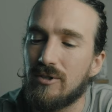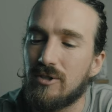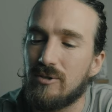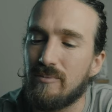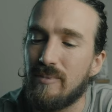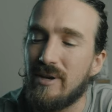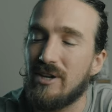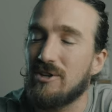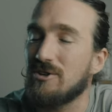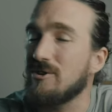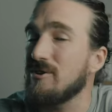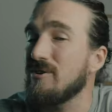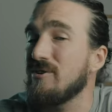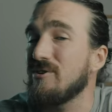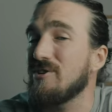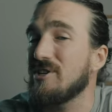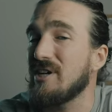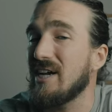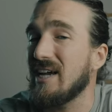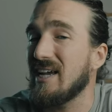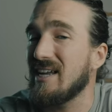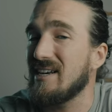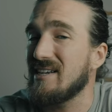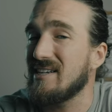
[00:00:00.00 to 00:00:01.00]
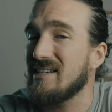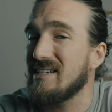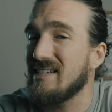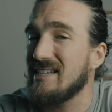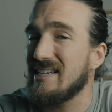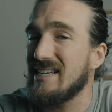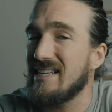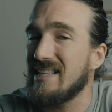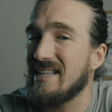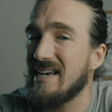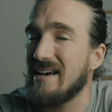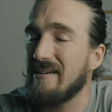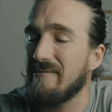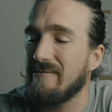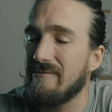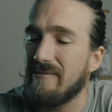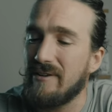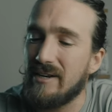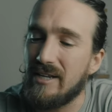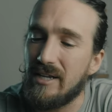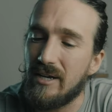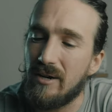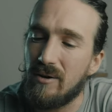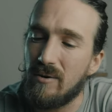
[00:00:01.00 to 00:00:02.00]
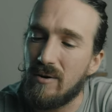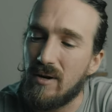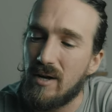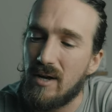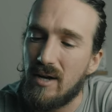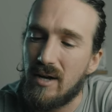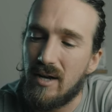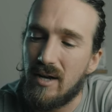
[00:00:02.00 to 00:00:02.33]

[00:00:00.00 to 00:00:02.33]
So make sure you check in to see that video.